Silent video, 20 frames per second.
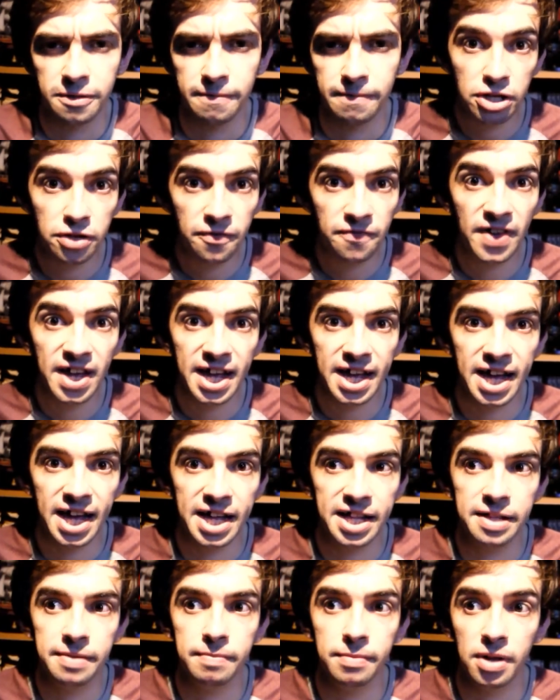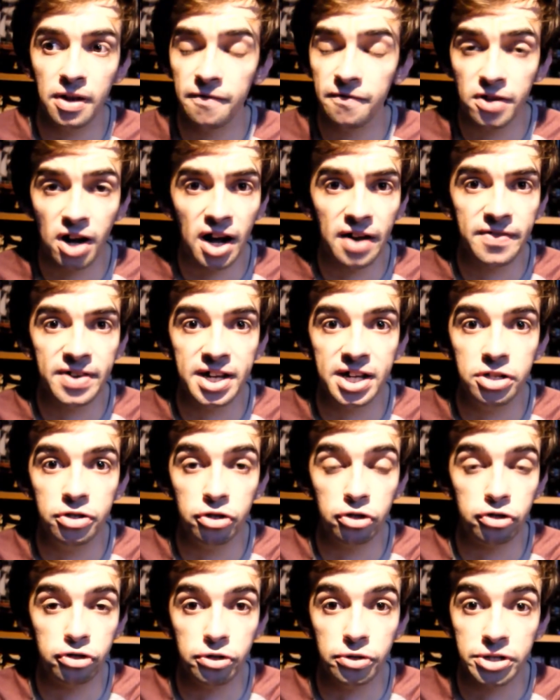You'd think in a thriving
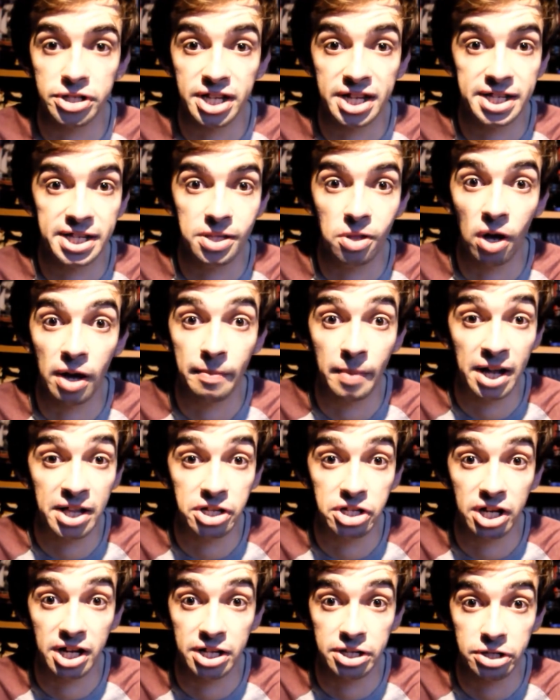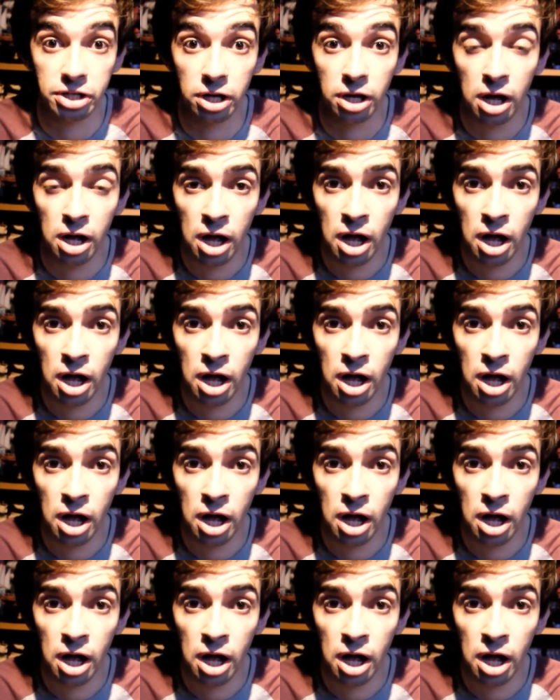industrial city like Manchester,